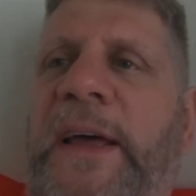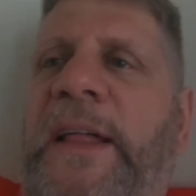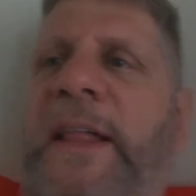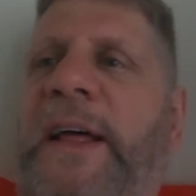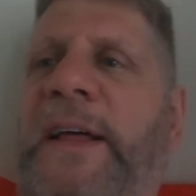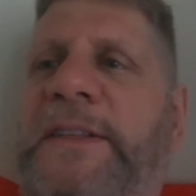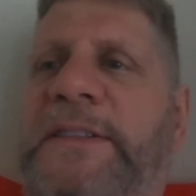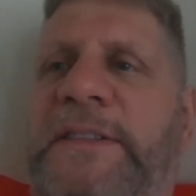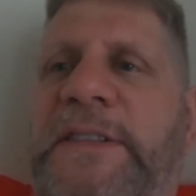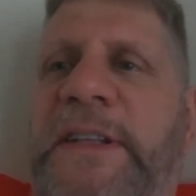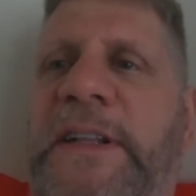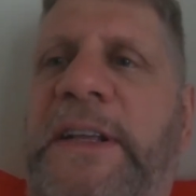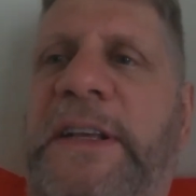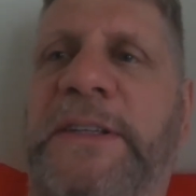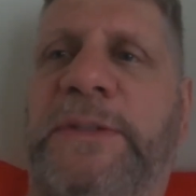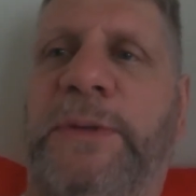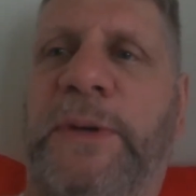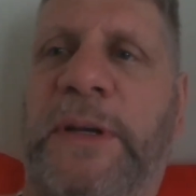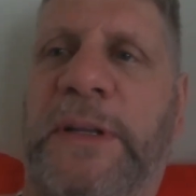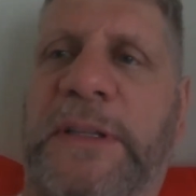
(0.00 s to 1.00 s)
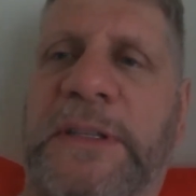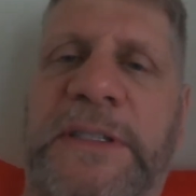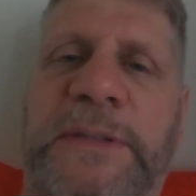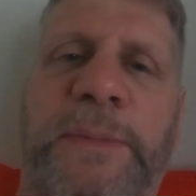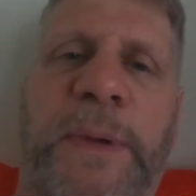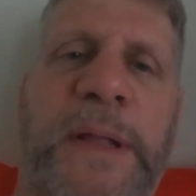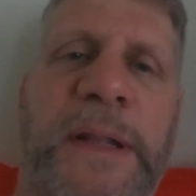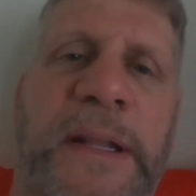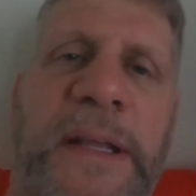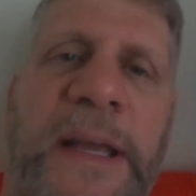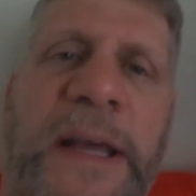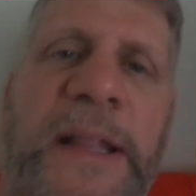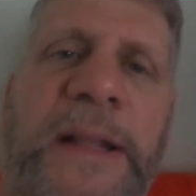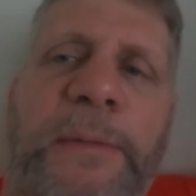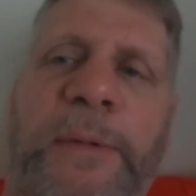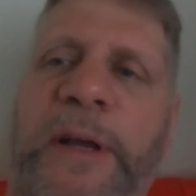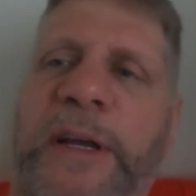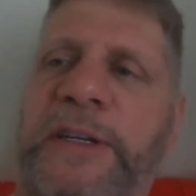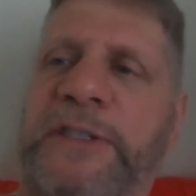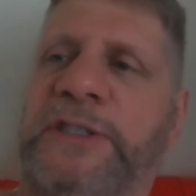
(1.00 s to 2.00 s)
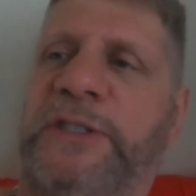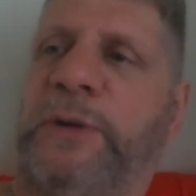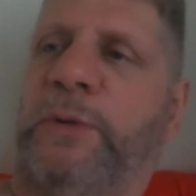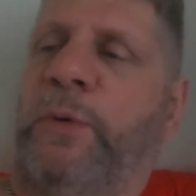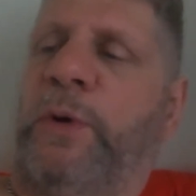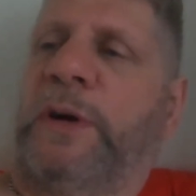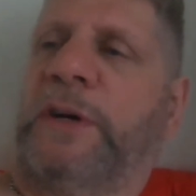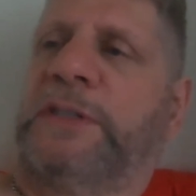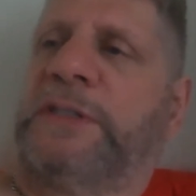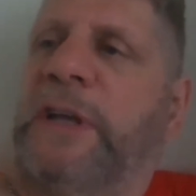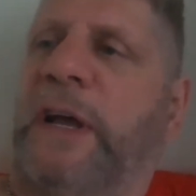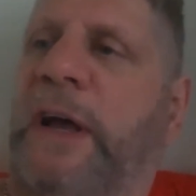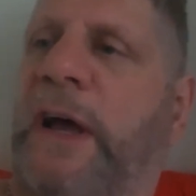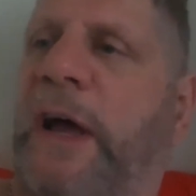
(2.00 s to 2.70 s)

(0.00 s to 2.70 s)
That's the days we get to spend together because she works.